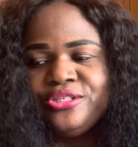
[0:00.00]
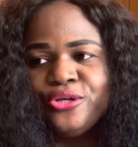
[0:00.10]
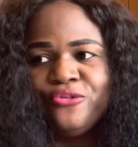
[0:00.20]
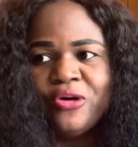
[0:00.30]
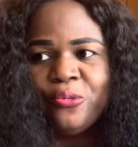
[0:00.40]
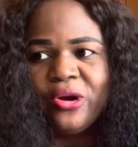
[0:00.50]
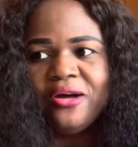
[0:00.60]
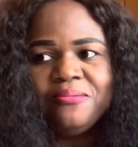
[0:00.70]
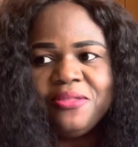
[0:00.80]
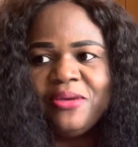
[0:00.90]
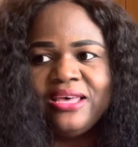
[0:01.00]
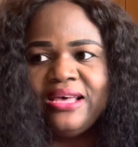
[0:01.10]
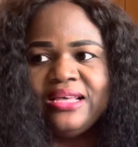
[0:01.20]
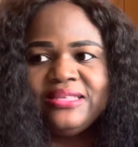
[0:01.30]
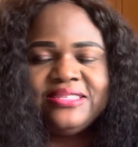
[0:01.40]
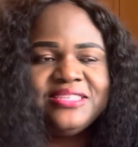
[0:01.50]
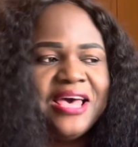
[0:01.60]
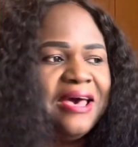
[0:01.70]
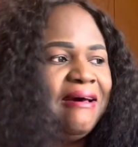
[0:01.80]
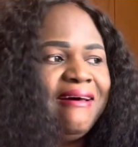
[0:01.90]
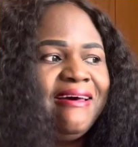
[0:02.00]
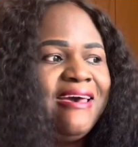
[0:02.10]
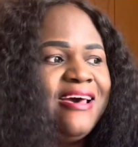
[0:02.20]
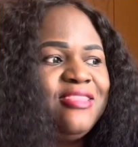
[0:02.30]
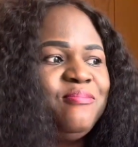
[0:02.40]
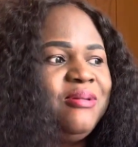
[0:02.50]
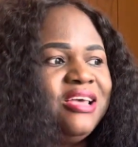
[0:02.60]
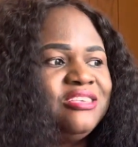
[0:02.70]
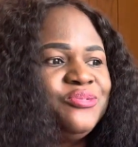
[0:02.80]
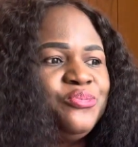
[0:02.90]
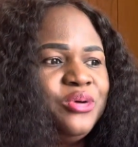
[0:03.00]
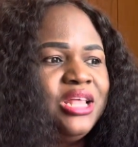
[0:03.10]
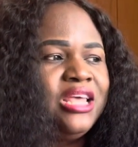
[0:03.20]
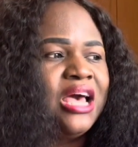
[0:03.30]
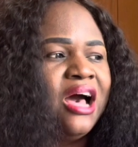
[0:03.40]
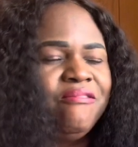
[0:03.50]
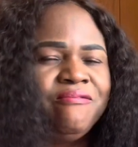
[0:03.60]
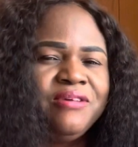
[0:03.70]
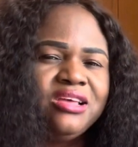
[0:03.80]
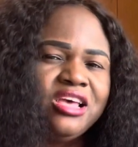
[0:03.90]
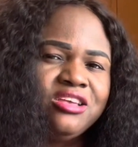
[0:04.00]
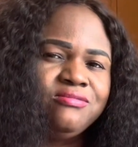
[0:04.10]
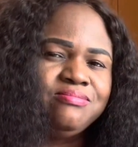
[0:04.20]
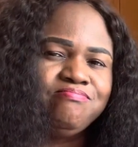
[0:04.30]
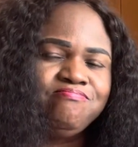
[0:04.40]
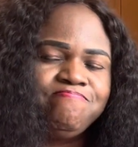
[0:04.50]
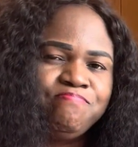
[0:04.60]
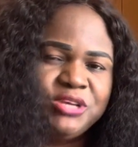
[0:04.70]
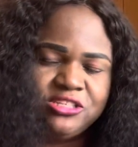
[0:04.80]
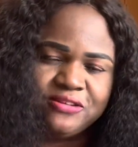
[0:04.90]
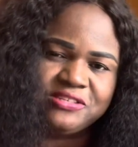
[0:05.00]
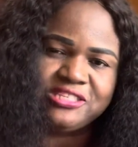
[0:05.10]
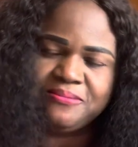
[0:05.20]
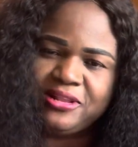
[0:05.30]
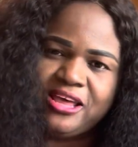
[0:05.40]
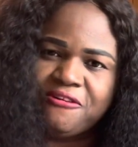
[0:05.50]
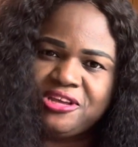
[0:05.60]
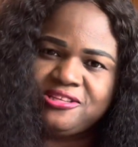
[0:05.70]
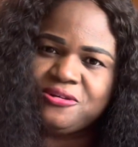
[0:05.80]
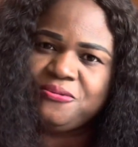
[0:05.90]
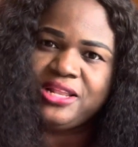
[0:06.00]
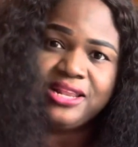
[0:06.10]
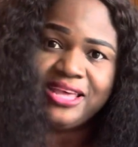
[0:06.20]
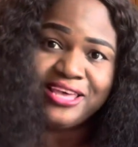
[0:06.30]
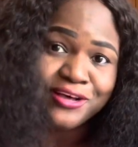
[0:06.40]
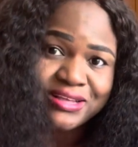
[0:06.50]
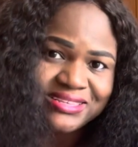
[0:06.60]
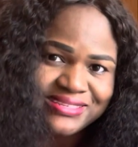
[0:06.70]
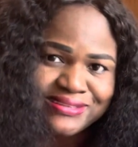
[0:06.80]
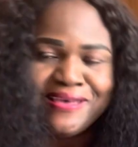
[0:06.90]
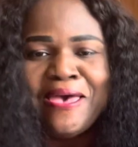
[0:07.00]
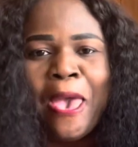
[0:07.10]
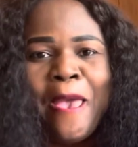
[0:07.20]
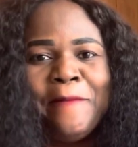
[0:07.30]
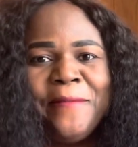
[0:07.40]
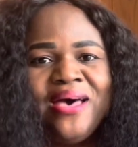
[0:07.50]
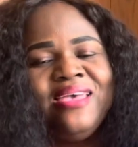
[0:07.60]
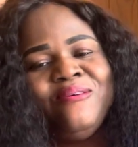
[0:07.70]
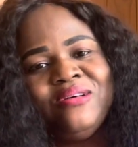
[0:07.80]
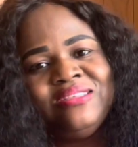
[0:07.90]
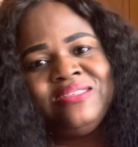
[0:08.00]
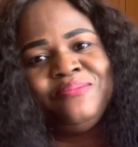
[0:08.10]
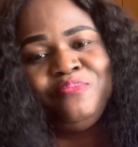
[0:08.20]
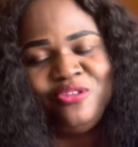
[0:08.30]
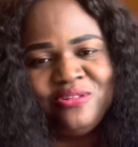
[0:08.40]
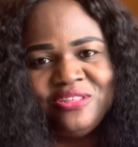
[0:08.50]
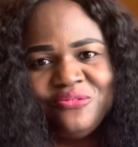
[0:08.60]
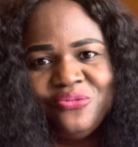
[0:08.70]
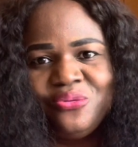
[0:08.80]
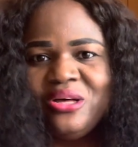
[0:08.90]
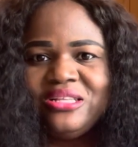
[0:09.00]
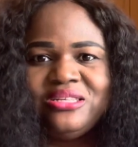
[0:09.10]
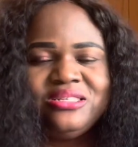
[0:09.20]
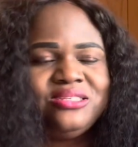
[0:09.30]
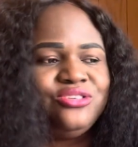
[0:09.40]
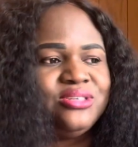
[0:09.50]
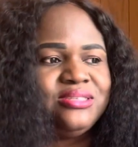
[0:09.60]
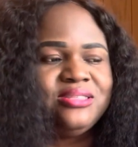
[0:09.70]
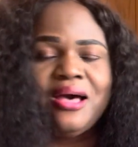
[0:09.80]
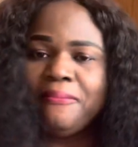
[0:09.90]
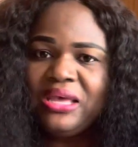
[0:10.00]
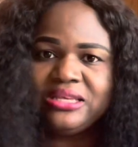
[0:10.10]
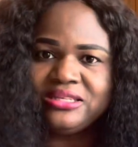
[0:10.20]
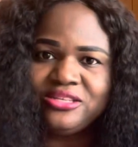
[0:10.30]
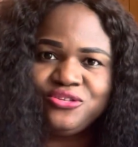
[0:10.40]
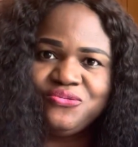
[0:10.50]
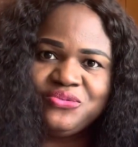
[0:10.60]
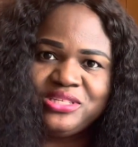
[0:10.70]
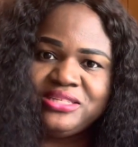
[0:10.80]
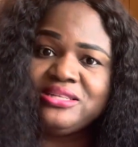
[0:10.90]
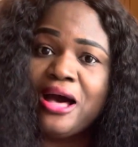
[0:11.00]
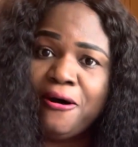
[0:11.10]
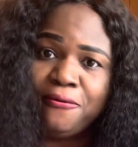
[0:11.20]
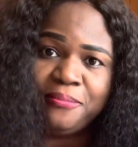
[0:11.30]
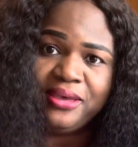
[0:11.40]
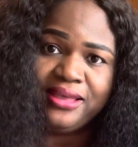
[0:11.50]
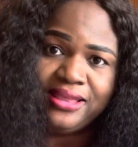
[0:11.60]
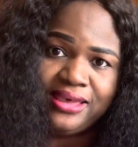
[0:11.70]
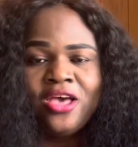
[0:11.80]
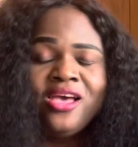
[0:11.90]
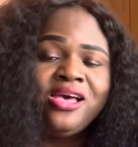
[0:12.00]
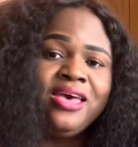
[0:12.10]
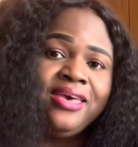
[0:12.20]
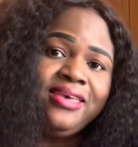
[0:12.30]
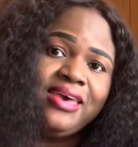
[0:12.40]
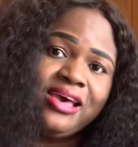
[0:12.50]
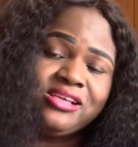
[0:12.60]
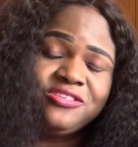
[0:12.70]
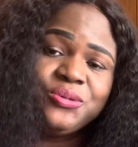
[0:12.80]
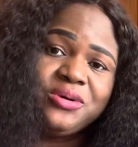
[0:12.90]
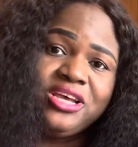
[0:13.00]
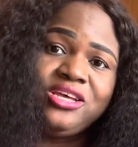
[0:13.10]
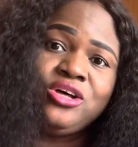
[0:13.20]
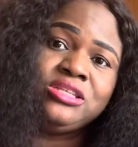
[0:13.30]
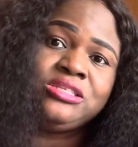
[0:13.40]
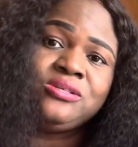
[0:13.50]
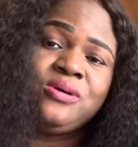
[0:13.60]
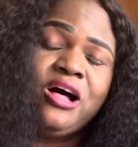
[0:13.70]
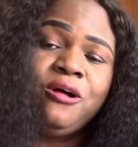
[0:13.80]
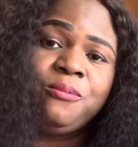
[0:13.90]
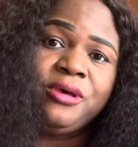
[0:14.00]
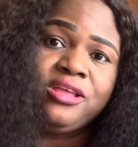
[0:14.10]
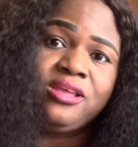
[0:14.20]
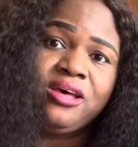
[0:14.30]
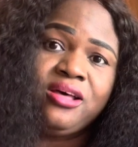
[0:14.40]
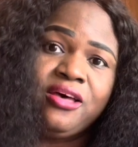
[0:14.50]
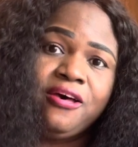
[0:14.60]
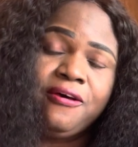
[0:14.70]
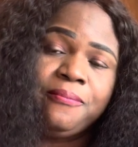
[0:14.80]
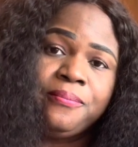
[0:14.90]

overwhelmed because the place really have a bit of similarity with Lagos, but it was beautiful and it's just amazing to visit Albania. Yeah, so when I got to Albania